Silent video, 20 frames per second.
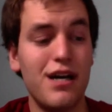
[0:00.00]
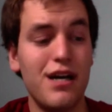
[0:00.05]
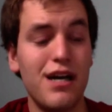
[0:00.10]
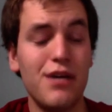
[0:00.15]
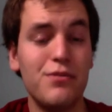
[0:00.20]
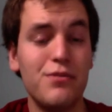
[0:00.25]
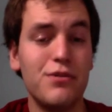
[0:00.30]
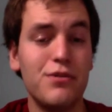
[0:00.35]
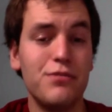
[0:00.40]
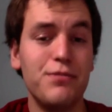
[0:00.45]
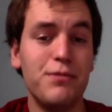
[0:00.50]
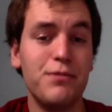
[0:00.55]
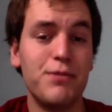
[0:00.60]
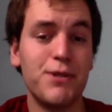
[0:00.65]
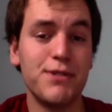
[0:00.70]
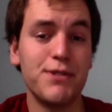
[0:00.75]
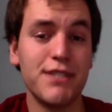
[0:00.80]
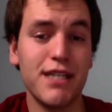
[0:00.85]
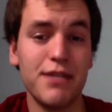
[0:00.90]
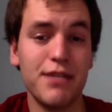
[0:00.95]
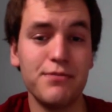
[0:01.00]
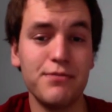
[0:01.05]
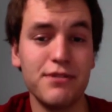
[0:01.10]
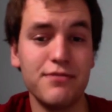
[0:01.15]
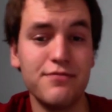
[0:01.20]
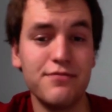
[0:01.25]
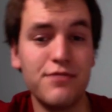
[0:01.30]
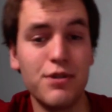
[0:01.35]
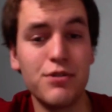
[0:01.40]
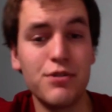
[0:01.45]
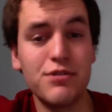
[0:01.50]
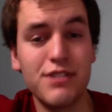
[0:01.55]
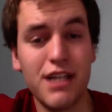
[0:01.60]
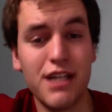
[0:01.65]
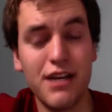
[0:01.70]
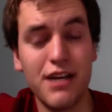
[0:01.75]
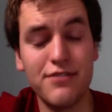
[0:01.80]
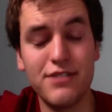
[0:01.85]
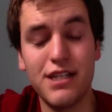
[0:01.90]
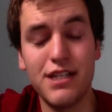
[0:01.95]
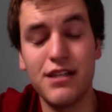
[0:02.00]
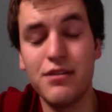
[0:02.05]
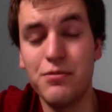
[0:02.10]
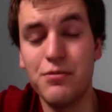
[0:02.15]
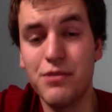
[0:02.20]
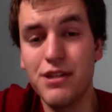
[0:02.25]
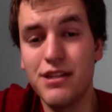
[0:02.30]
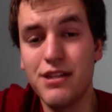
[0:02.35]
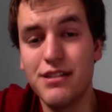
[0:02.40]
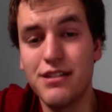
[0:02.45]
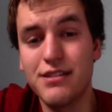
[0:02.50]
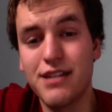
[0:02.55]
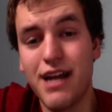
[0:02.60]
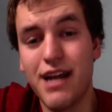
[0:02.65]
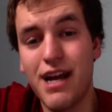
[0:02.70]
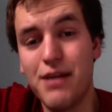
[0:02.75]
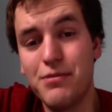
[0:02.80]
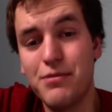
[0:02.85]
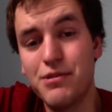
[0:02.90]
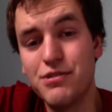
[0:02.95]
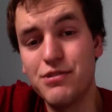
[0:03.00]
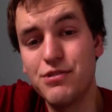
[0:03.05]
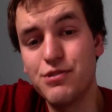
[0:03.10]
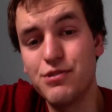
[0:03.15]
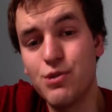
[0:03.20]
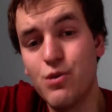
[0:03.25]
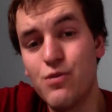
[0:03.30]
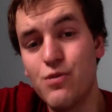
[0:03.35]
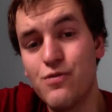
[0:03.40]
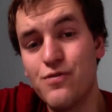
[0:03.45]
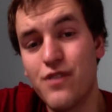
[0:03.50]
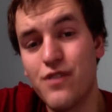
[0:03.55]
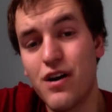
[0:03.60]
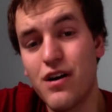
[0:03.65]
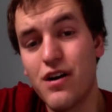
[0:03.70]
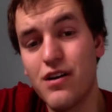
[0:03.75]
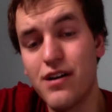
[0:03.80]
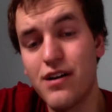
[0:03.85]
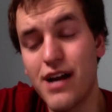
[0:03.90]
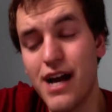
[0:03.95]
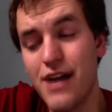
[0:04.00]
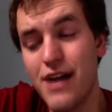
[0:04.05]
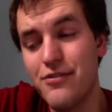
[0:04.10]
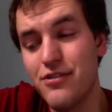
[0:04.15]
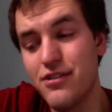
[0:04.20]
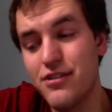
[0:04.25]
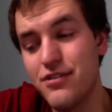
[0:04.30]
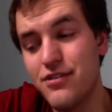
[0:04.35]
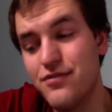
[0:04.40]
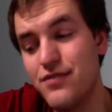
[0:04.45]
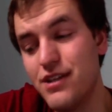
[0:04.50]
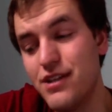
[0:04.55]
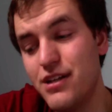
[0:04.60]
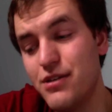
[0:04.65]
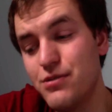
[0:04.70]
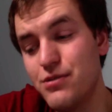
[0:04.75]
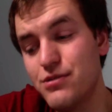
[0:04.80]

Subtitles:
I will be posting up some photos I have taken with this camera so far after this video,